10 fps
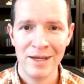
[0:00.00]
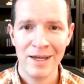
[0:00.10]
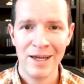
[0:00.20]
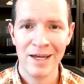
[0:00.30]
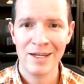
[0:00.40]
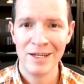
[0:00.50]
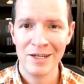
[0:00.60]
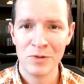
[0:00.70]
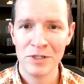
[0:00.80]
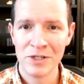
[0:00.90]
and
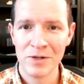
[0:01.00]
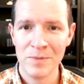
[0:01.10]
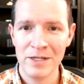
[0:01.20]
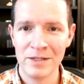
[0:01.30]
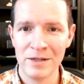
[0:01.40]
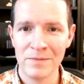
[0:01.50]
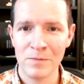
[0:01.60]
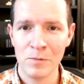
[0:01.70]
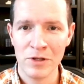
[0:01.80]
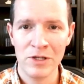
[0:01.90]
increased automation
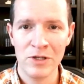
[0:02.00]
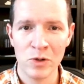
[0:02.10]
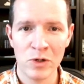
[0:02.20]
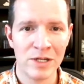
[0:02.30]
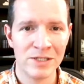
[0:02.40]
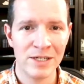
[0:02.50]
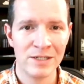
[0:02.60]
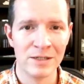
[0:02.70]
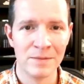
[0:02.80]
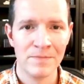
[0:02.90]
within your
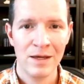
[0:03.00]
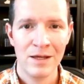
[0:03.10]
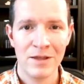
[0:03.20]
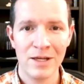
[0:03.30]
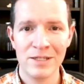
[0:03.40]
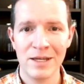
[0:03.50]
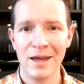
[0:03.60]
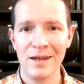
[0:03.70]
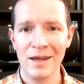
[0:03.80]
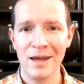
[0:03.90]
organization. Thanks
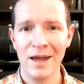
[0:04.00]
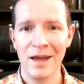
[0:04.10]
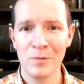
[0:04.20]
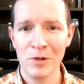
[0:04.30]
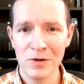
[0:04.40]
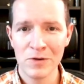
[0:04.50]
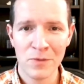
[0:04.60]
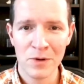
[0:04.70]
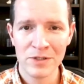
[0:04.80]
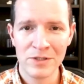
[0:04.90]
again, and we look
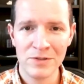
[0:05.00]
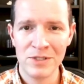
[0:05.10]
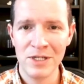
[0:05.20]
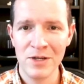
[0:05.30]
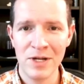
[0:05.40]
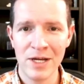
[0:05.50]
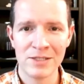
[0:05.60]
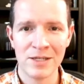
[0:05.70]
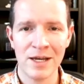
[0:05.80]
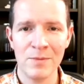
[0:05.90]
forward to seeing you
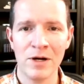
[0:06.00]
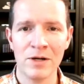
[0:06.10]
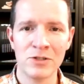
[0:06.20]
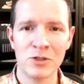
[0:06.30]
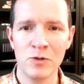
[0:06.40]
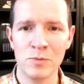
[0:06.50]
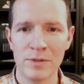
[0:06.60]
next time on The Scoop.